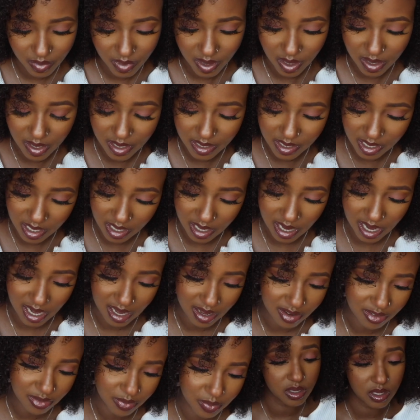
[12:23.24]
concern I
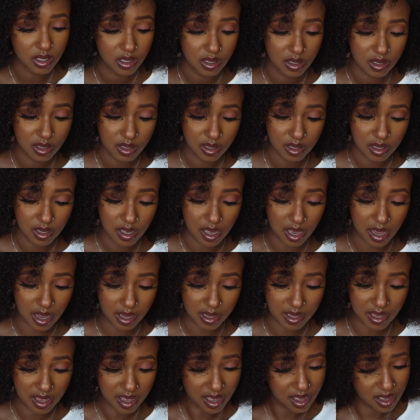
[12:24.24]
have.
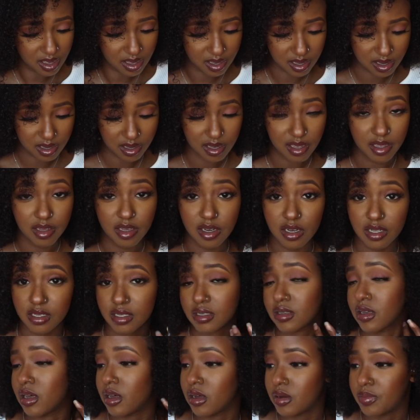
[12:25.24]
And yeah, it does
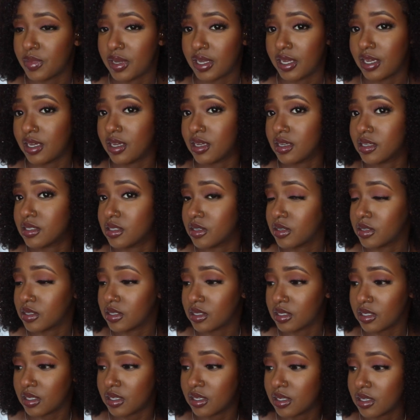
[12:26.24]
curl my hair, as you can
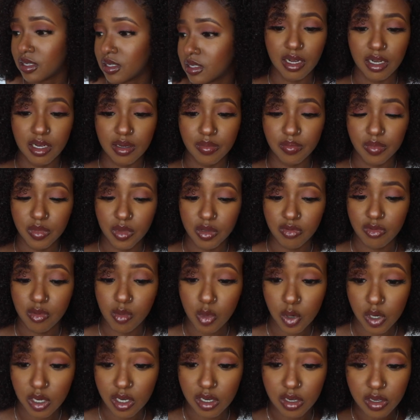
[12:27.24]
see. From
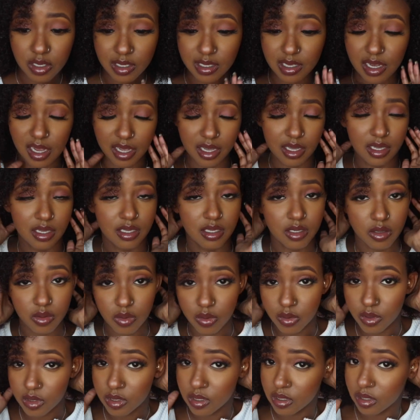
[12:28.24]
what it looks like, it's
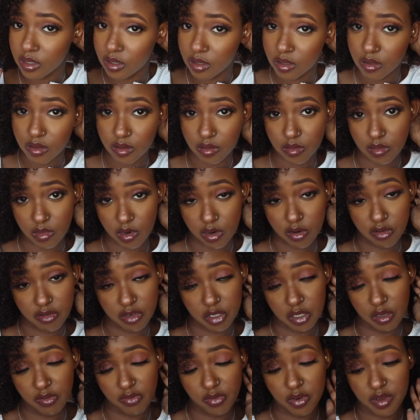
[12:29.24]
also
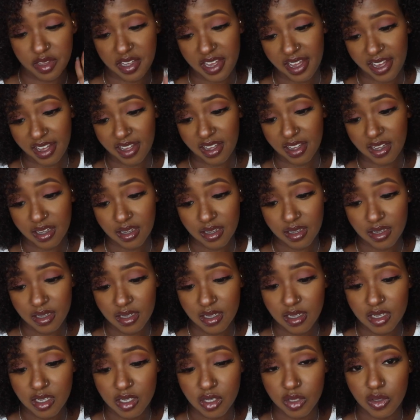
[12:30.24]
nourishing for the hair,
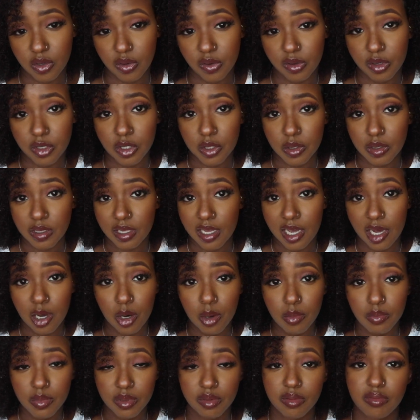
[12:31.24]
so it should
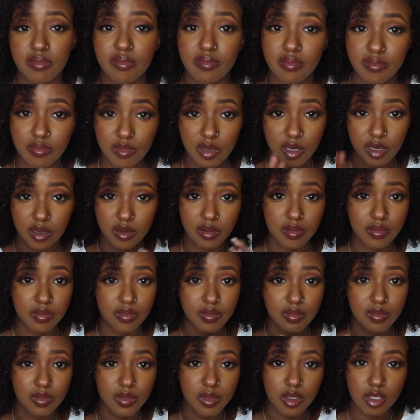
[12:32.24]
help, you know,
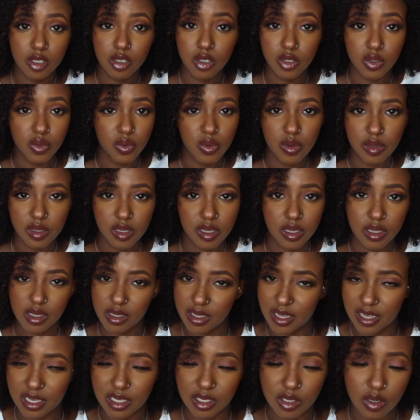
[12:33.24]
do all the good
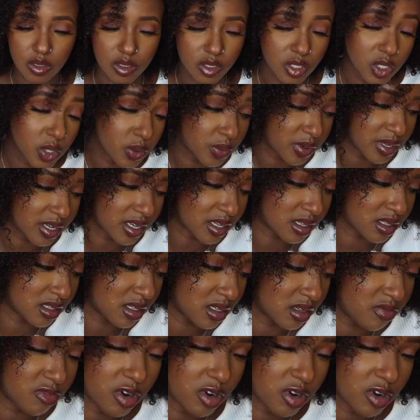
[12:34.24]
things to it